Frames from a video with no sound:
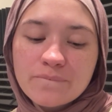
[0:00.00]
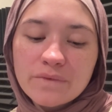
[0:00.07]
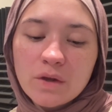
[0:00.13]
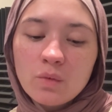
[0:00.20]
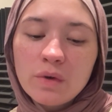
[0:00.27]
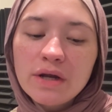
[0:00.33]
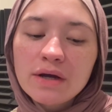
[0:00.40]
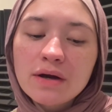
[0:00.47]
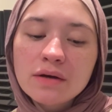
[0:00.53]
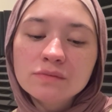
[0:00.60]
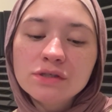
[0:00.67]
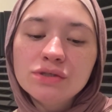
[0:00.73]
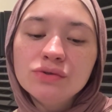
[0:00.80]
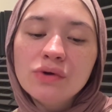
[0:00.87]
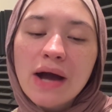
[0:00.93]
when it comes
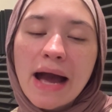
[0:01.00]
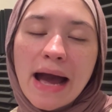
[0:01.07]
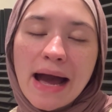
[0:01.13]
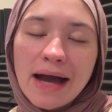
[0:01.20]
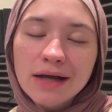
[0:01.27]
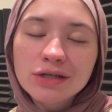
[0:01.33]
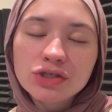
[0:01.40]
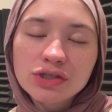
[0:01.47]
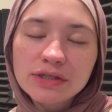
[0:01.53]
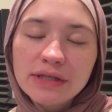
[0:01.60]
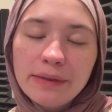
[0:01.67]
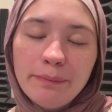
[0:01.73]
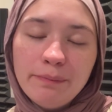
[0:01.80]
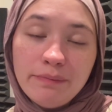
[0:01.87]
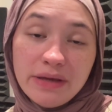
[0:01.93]
to actually
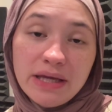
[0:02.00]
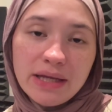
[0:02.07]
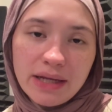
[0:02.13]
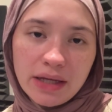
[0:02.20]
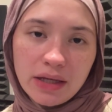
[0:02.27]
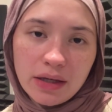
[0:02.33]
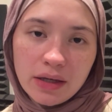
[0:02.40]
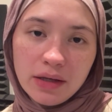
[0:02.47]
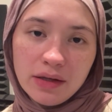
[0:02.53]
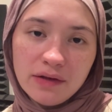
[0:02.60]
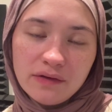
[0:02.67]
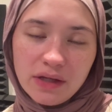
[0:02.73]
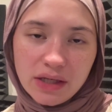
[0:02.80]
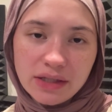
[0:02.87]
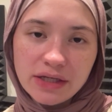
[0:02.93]
beating
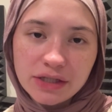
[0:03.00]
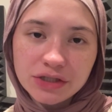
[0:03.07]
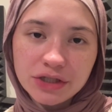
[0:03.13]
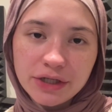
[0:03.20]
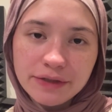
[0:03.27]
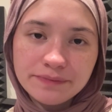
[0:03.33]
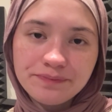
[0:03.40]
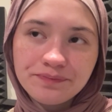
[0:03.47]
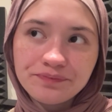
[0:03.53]
the addiction,